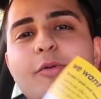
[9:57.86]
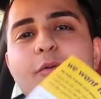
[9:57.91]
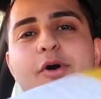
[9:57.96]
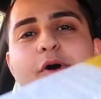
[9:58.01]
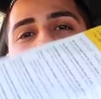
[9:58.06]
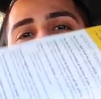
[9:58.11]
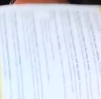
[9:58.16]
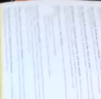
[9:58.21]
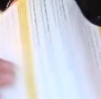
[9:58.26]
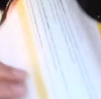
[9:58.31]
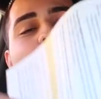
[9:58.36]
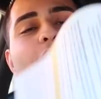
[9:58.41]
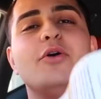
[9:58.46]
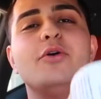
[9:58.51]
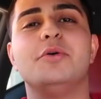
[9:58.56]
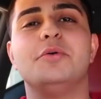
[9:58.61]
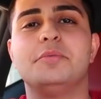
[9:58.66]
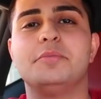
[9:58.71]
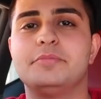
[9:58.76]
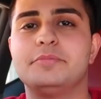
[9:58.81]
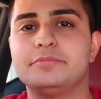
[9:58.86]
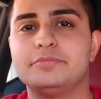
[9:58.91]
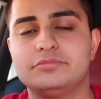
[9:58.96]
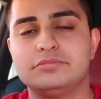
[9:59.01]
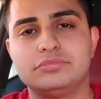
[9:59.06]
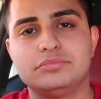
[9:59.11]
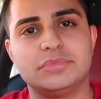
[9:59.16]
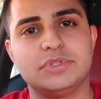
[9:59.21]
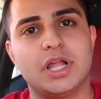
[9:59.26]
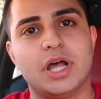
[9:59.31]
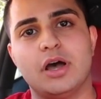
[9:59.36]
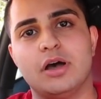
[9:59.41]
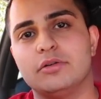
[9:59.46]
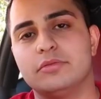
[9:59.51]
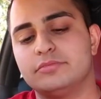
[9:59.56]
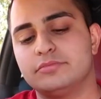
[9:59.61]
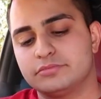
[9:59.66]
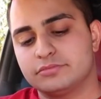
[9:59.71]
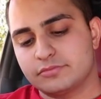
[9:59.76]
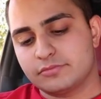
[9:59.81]
Woo! Woo! No,
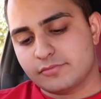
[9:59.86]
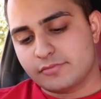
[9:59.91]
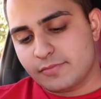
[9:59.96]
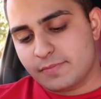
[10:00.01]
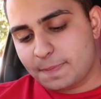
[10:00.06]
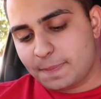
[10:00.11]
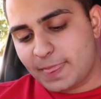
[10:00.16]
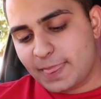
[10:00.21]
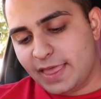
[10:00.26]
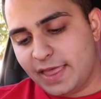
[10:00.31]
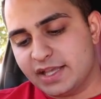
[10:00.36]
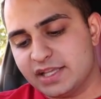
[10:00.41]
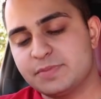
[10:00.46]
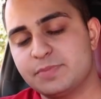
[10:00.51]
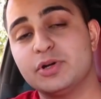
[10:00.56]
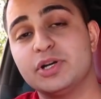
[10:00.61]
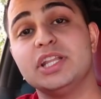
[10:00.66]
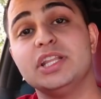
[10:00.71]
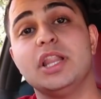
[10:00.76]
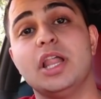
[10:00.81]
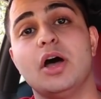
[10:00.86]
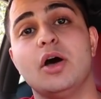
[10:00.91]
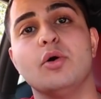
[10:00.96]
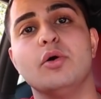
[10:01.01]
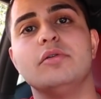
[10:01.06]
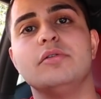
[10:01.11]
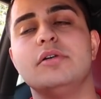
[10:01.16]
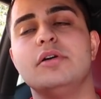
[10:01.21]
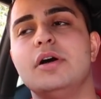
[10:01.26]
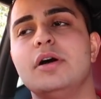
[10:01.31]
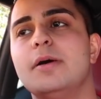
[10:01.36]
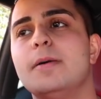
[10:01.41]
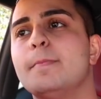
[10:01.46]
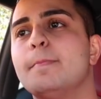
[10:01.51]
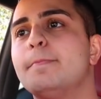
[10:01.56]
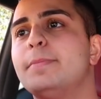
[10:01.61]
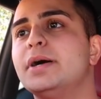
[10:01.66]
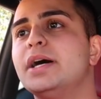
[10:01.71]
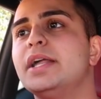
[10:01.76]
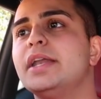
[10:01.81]
it's pretty low,
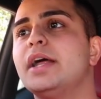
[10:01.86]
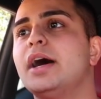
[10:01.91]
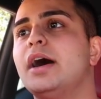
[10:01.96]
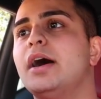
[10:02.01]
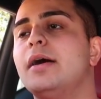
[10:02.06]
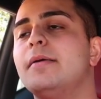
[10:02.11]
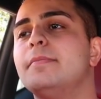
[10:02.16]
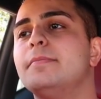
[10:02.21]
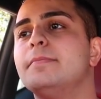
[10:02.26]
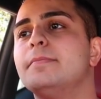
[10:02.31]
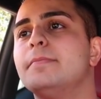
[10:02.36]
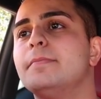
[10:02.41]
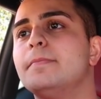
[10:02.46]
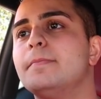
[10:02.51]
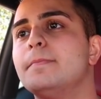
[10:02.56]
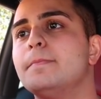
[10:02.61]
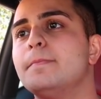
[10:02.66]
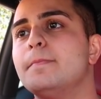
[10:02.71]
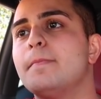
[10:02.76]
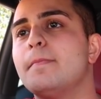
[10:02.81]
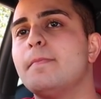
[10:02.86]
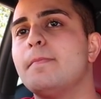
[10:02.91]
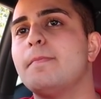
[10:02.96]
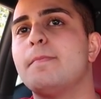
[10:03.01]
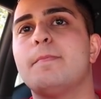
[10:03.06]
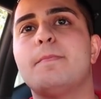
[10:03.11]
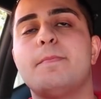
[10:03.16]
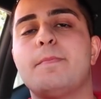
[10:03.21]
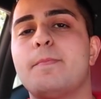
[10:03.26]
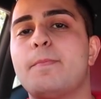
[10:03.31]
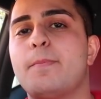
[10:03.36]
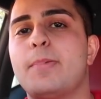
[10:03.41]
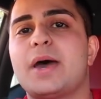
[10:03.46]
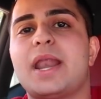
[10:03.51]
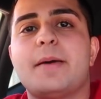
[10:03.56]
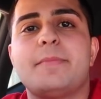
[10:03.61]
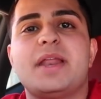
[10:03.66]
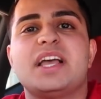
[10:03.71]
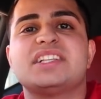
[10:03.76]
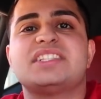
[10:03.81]
but But
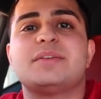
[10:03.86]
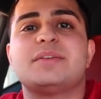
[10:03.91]
I'm not